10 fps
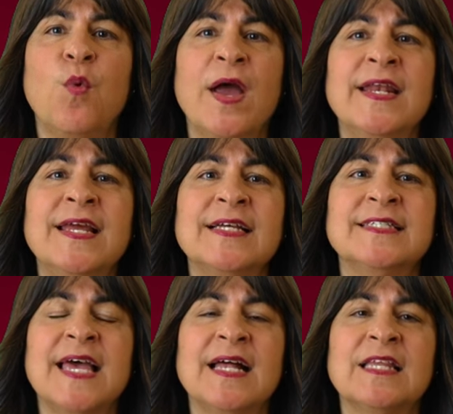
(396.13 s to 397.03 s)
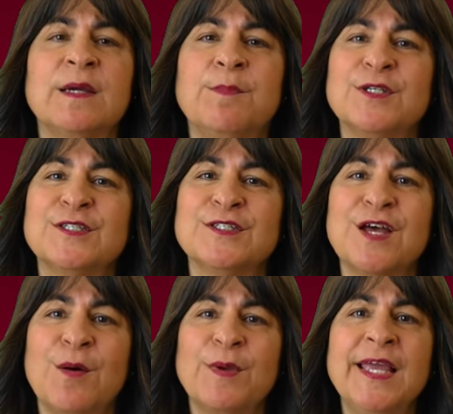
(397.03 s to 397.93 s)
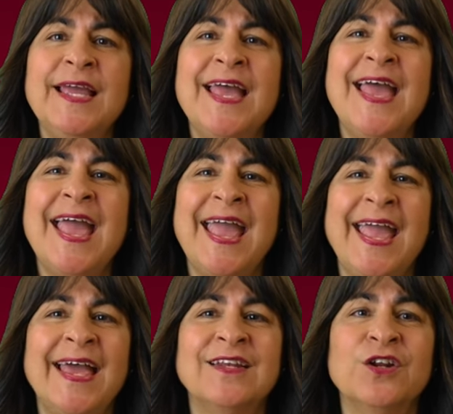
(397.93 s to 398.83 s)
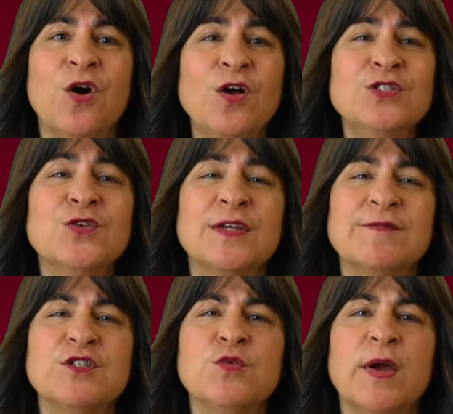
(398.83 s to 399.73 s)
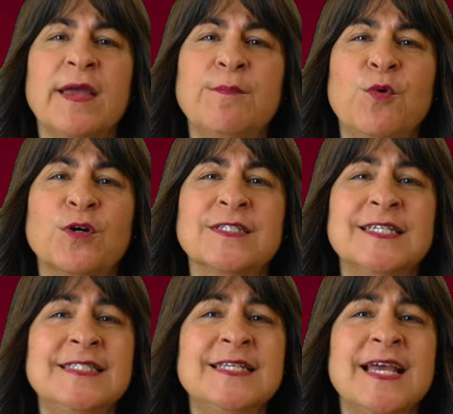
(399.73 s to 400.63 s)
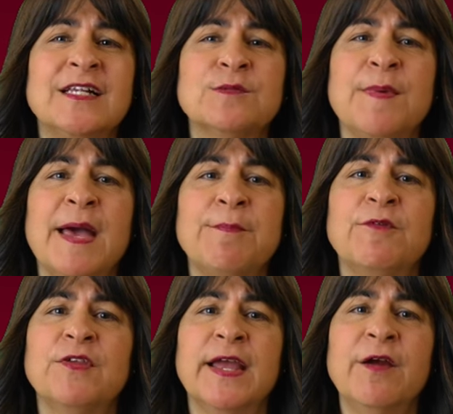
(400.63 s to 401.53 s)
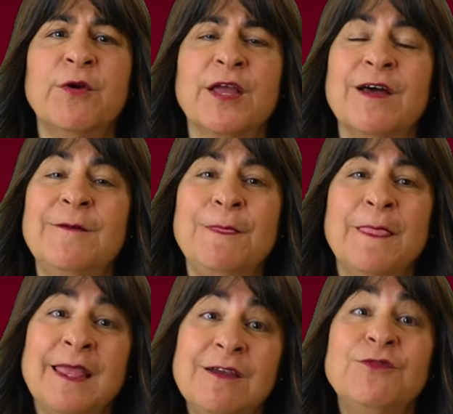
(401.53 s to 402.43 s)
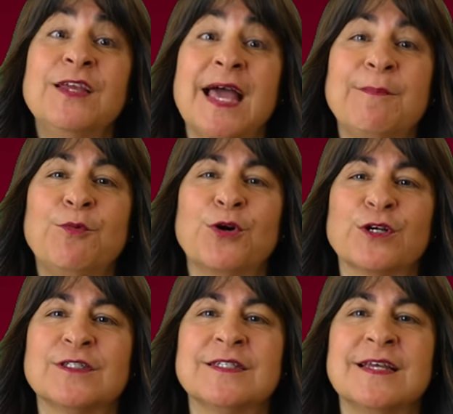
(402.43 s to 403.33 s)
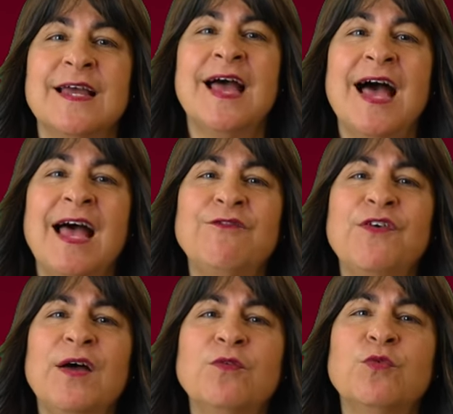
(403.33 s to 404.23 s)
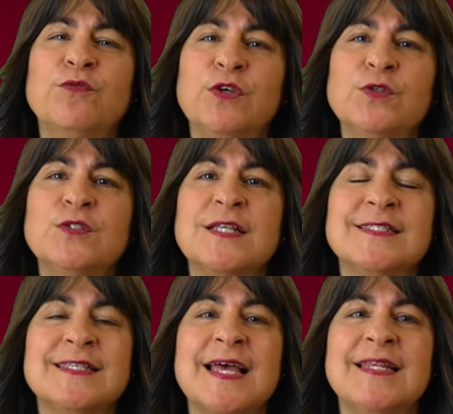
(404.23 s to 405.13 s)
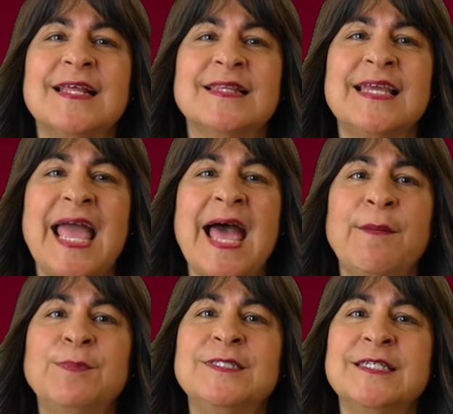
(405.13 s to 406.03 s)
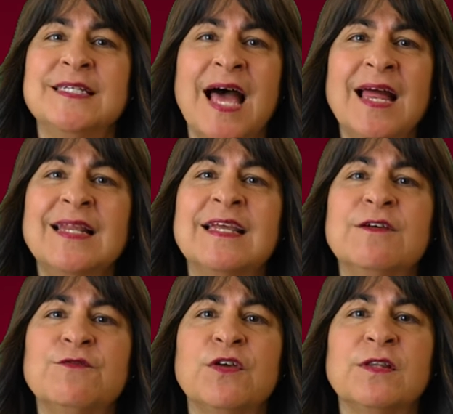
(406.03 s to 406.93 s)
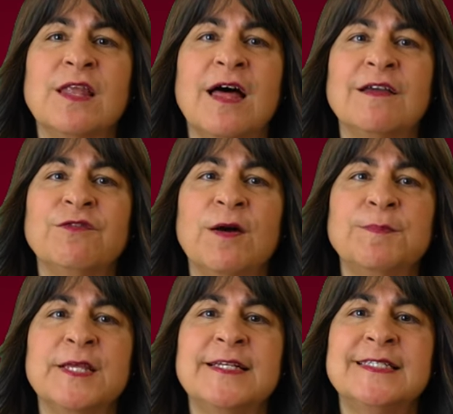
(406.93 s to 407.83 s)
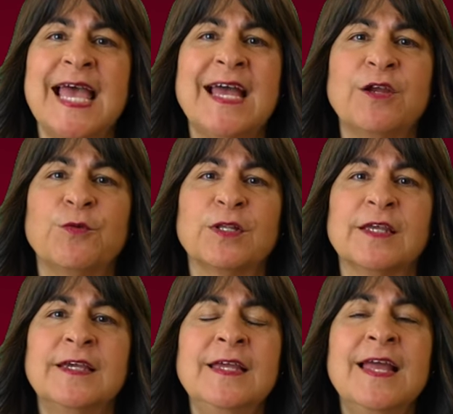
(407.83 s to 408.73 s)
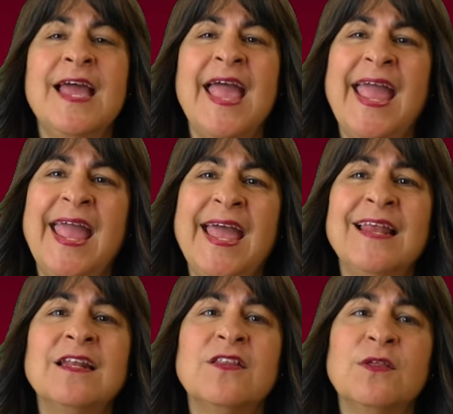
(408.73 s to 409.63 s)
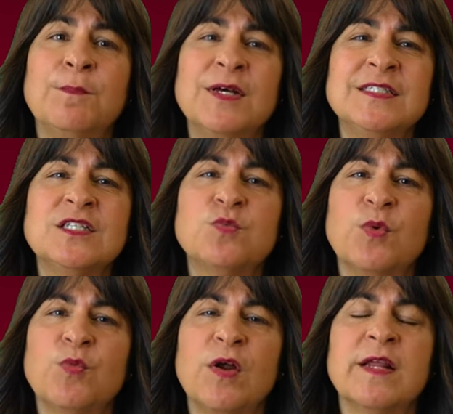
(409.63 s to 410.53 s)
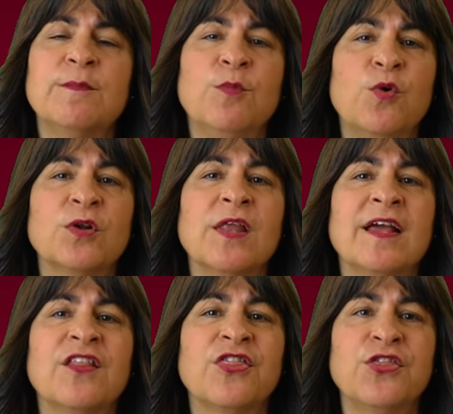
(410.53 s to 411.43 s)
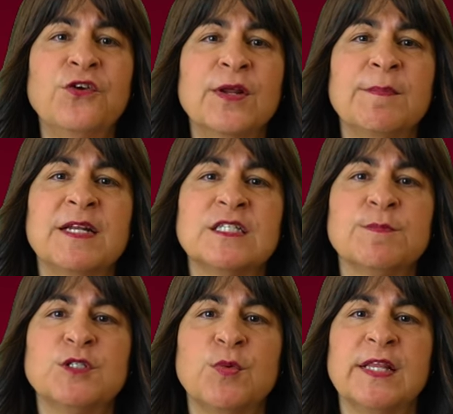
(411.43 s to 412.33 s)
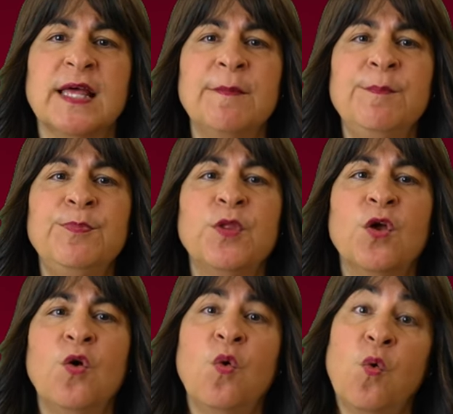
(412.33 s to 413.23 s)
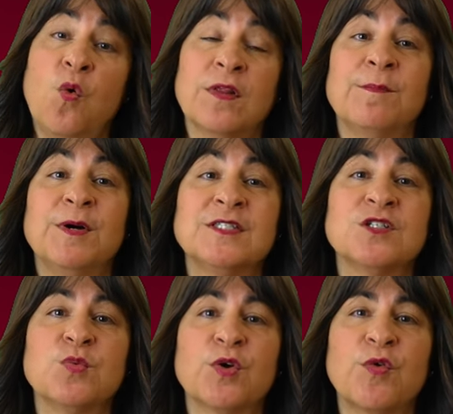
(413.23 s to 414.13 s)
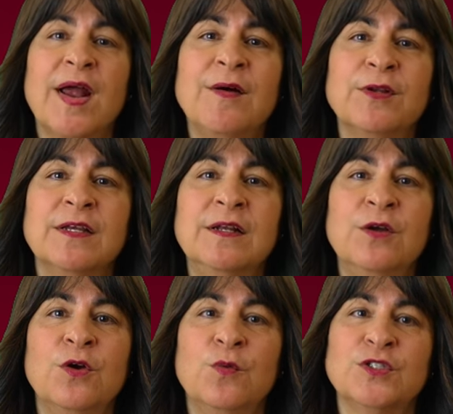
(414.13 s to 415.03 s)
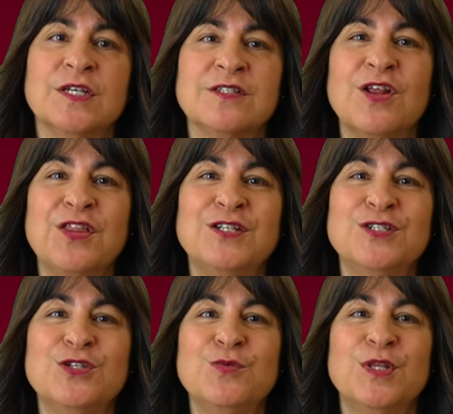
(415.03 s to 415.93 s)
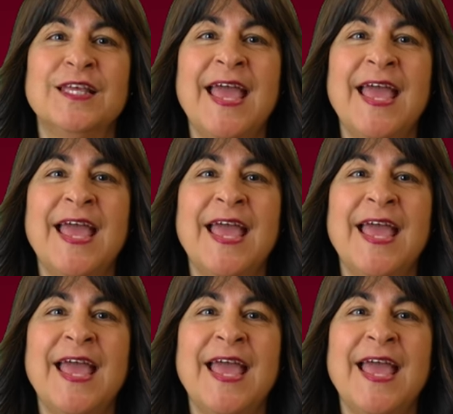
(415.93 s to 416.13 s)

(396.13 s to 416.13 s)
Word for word: when exactly a bus is coming, and it also gives you a more detailed map of the area if the app works. I found reviews that said that the app did not give live updates accurately, and the buses were running more like 30 minutes between them or the buses were crowded, which has nothing to do with the